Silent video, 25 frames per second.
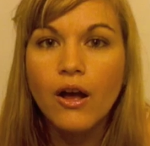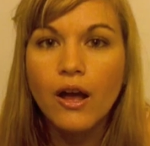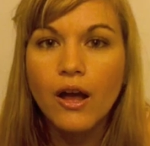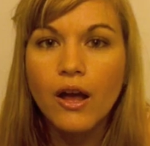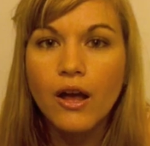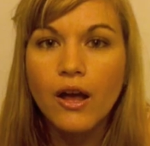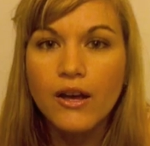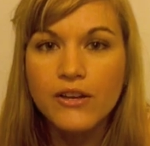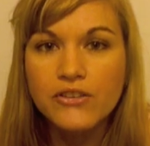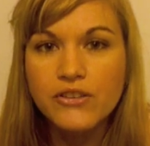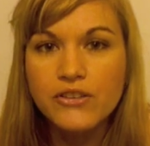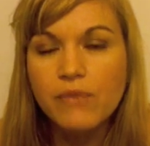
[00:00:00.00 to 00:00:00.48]

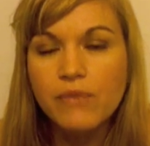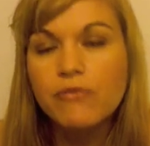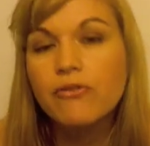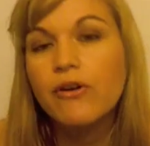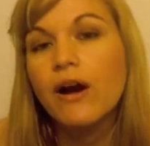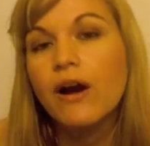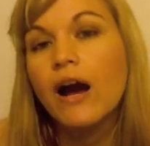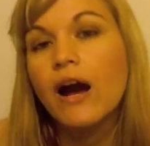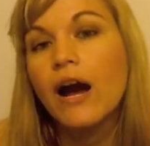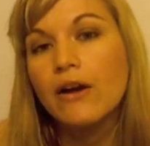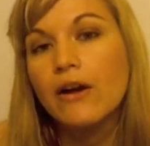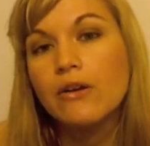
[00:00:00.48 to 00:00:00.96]
Except for
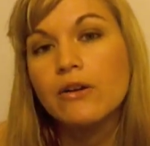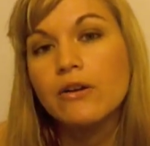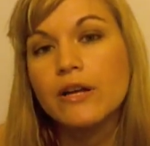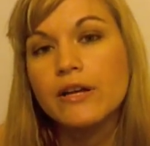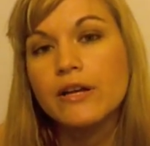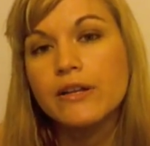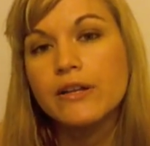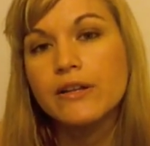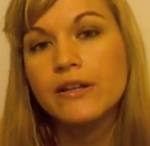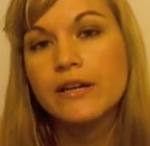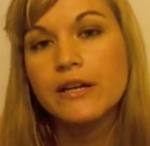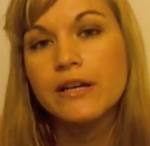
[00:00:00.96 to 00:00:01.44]

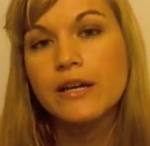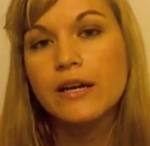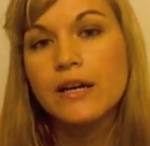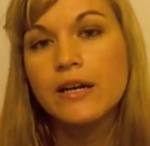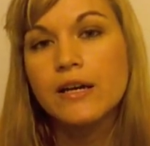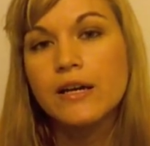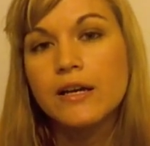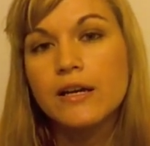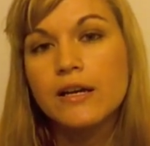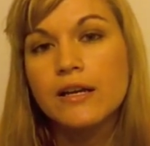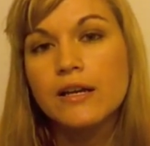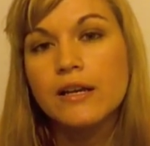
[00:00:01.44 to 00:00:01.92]
Ireland, like,
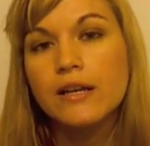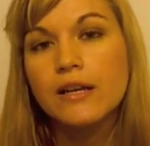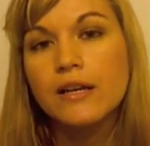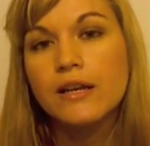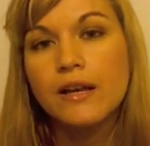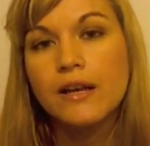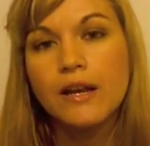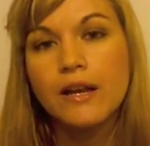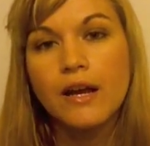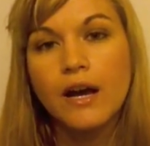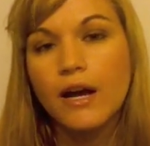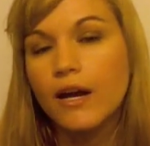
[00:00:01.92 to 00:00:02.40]

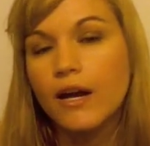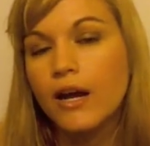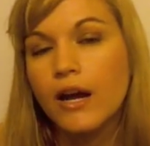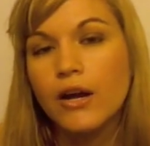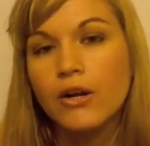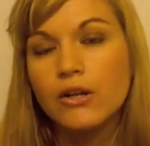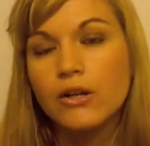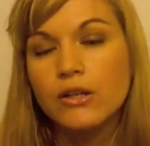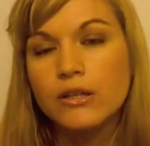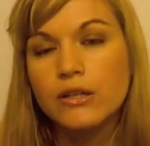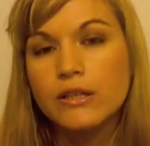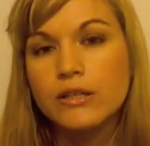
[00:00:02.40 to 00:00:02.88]
not
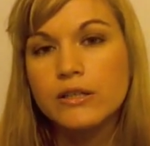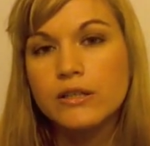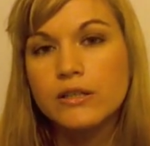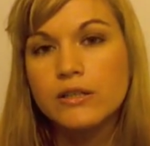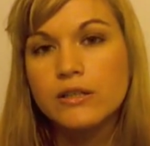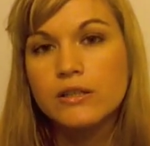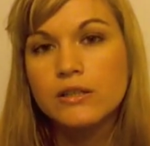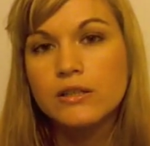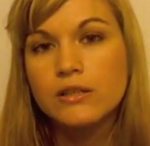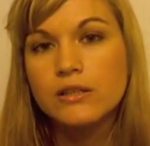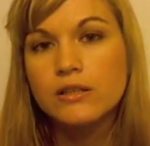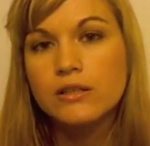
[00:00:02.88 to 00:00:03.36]
Ireland.
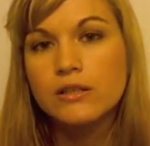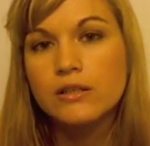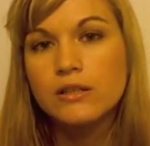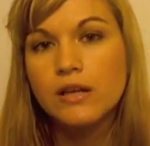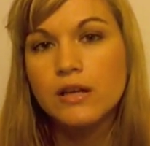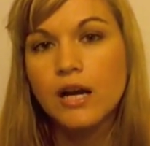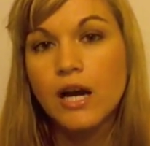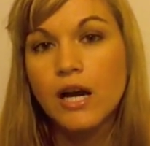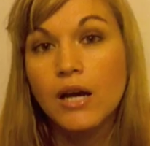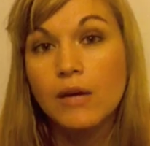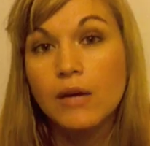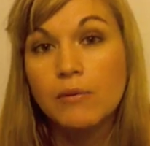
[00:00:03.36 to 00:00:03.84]

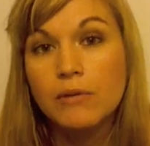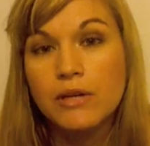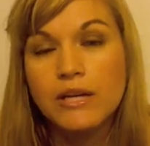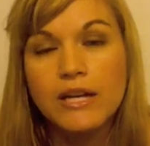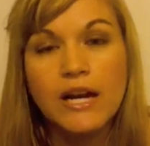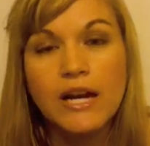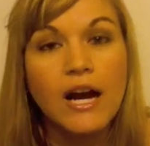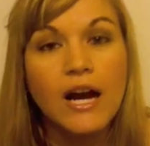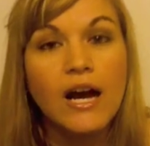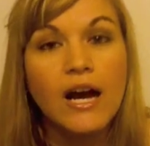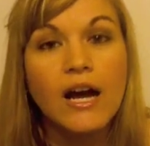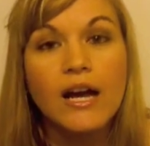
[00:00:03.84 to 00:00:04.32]
I mean,
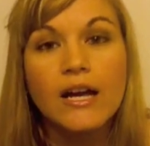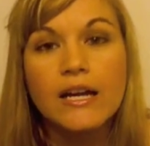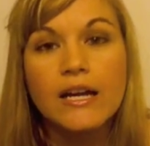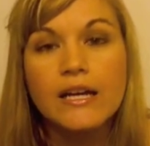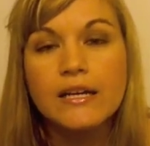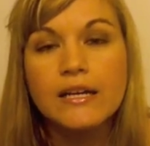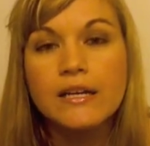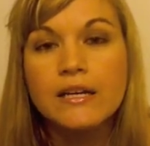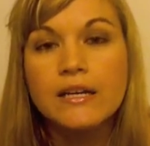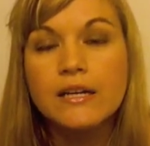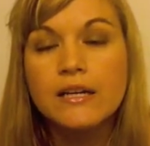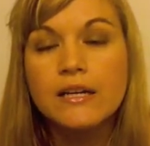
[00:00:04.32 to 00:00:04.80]

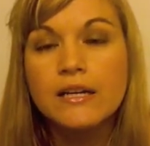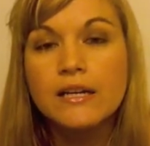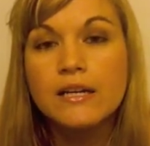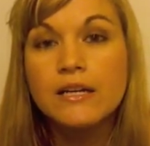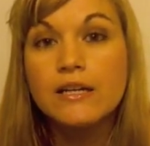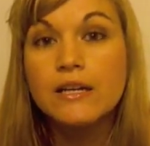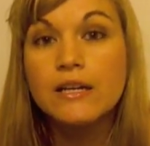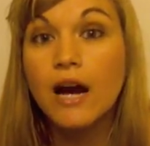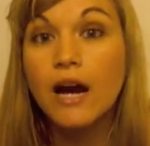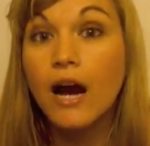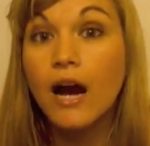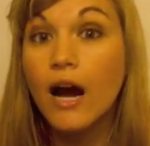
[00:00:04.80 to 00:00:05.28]
I
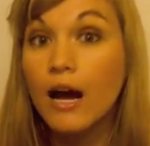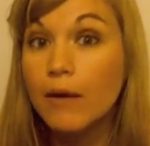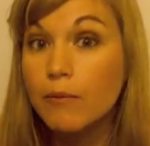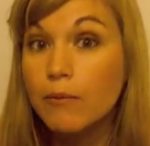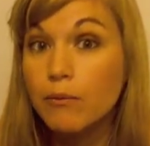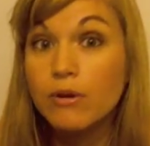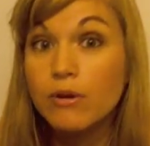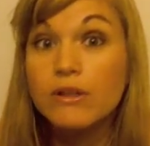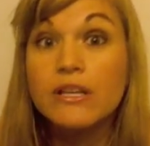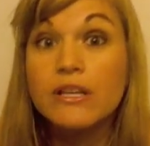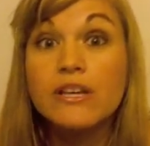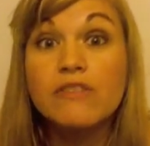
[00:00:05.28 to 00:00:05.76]

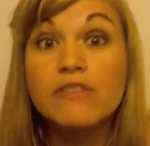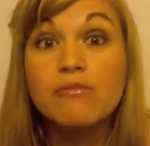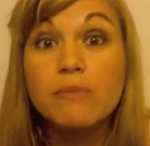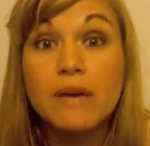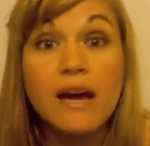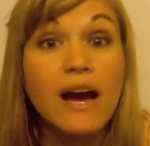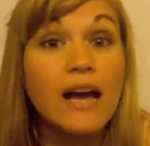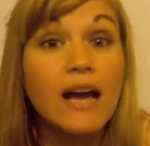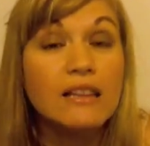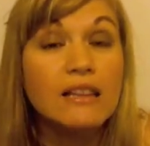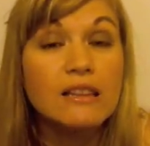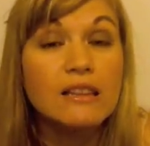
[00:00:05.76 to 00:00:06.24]
believe me,
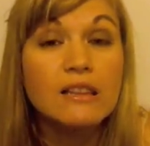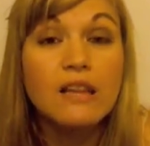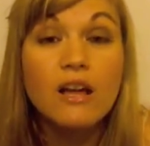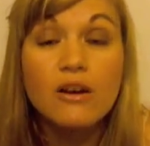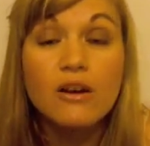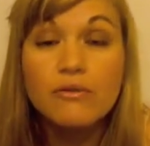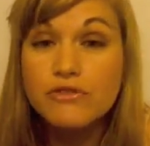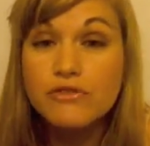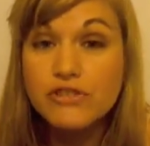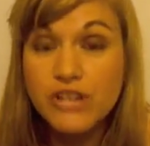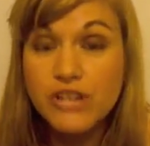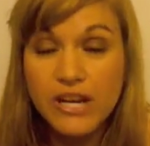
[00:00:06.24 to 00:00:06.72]
I
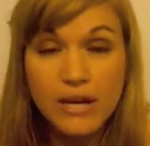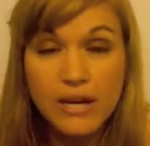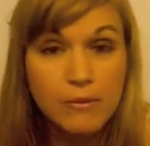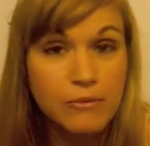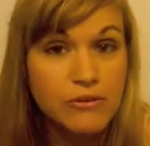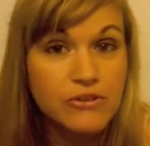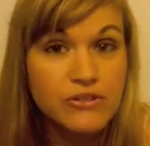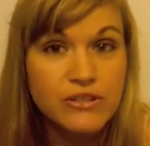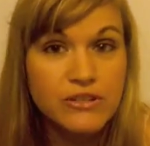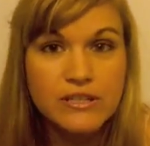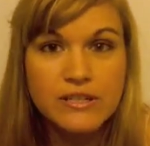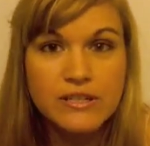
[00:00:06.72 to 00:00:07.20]
love
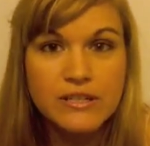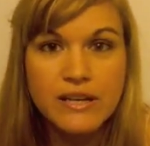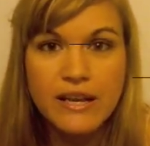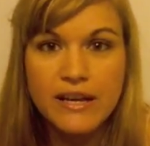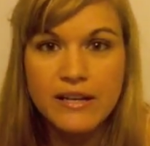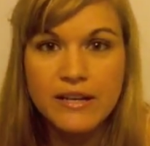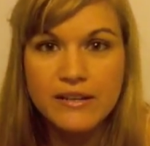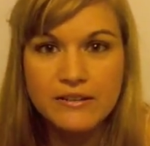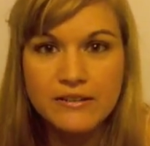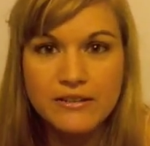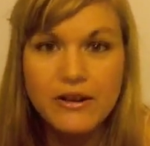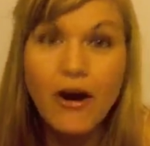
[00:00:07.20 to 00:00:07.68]
Jameson
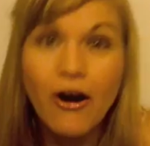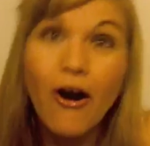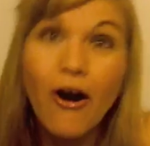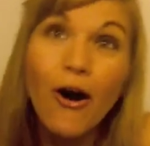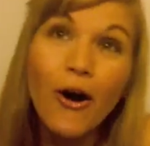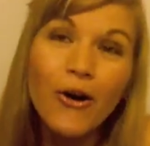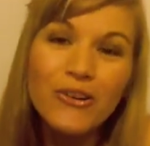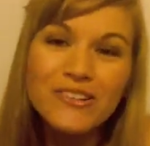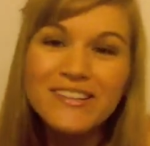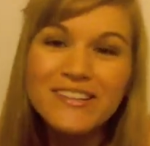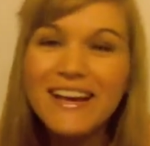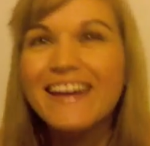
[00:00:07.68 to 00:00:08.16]
and
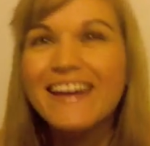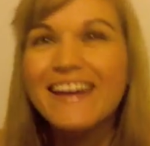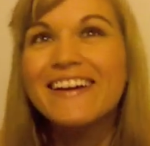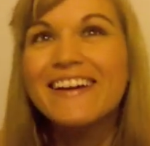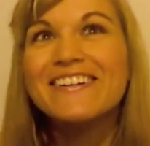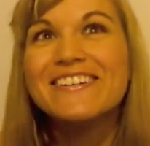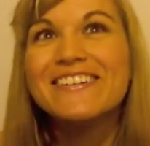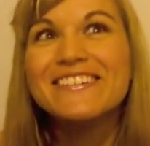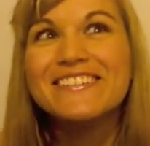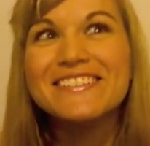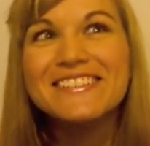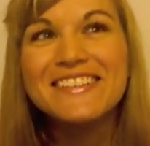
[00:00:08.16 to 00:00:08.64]
Tall
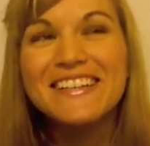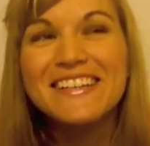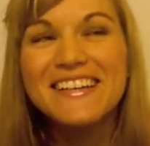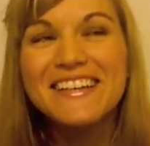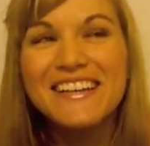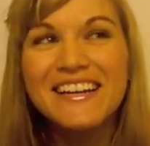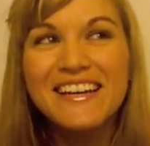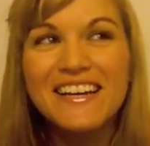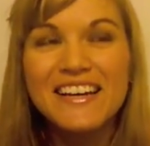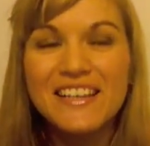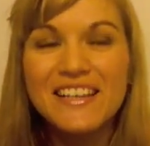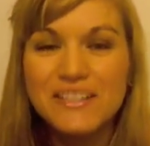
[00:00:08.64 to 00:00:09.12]
Tales
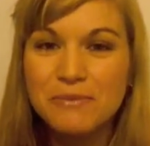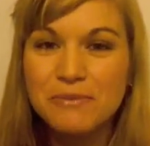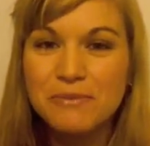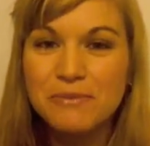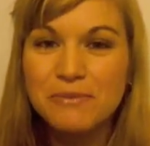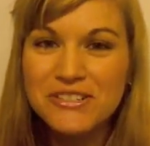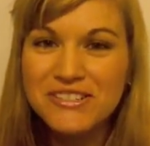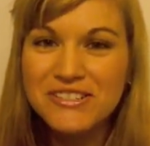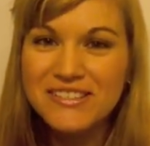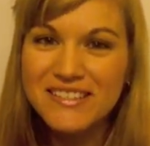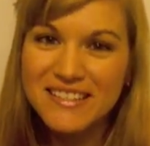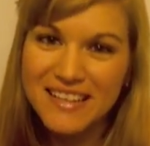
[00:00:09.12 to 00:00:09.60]
as
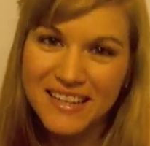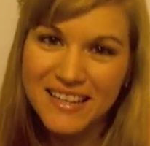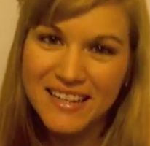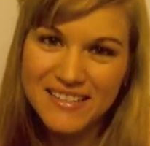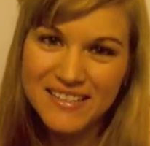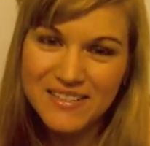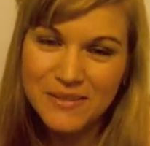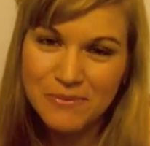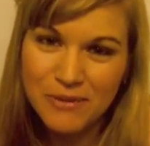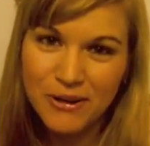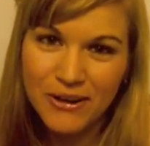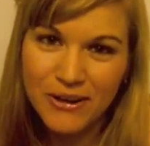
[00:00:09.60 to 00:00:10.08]
much as the
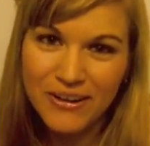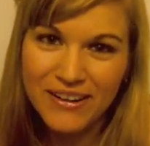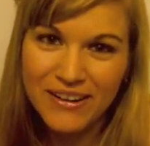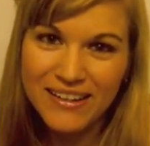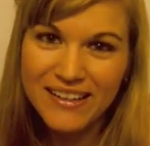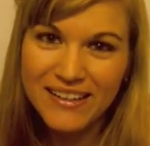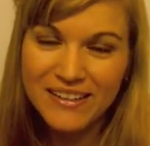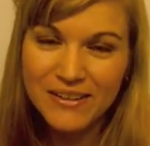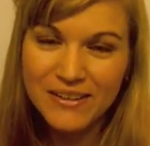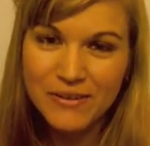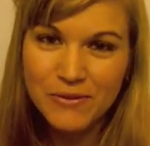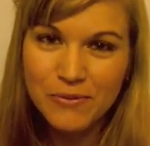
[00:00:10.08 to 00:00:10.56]
next
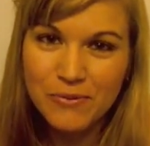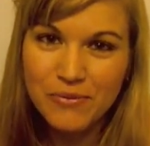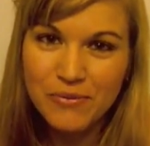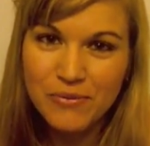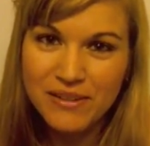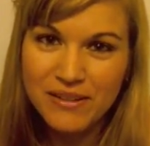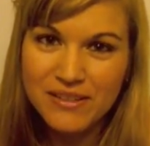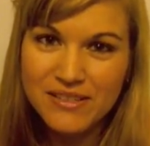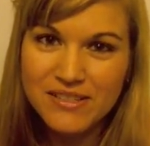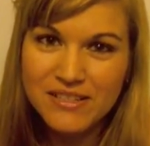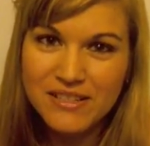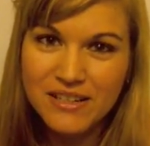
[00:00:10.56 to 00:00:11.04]
American,
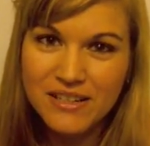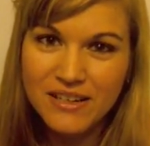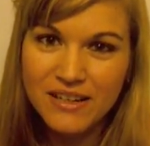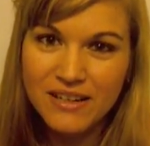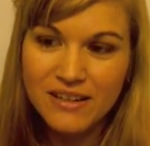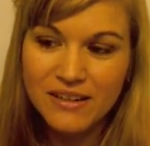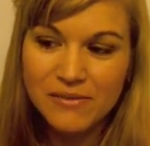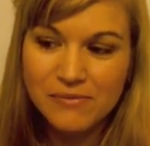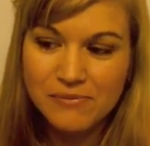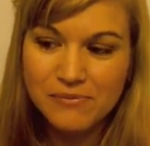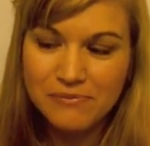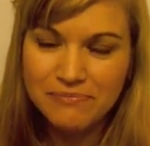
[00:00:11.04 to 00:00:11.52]
but,
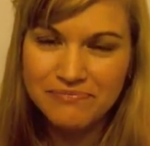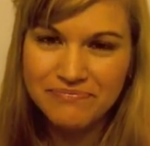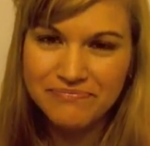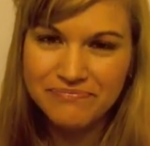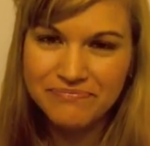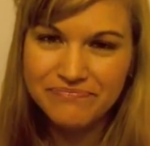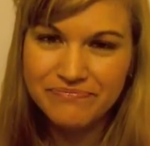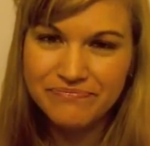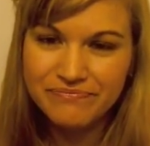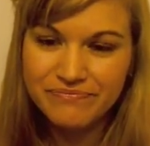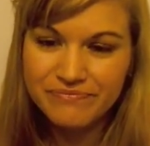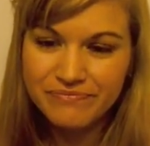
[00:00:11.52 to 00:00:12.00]

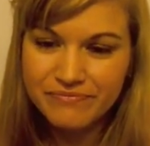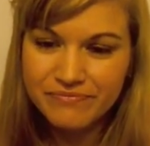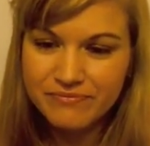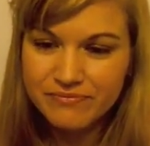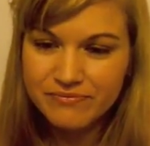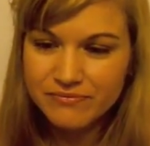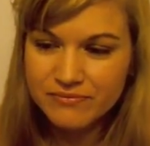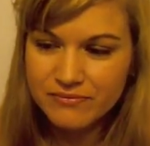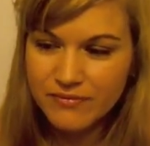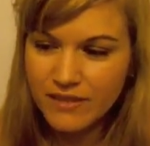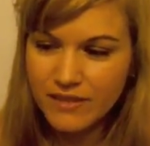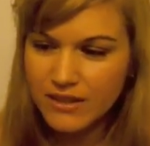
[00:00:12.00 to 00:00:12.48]

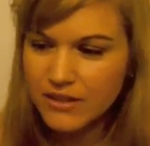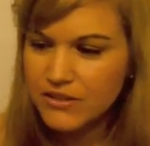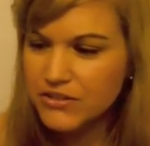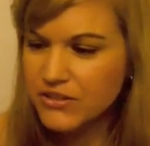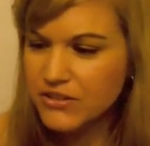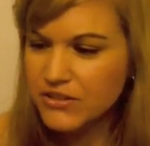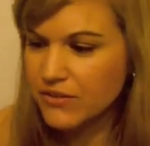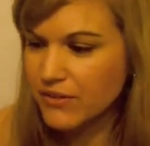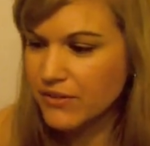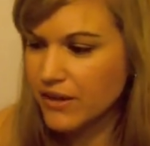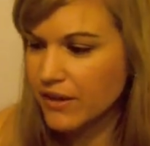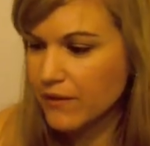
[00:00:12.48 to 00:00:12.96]
let's
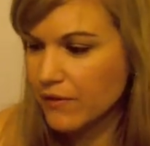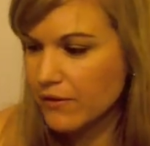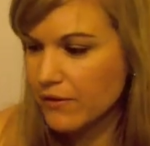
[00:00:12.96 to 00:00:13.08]
see if I have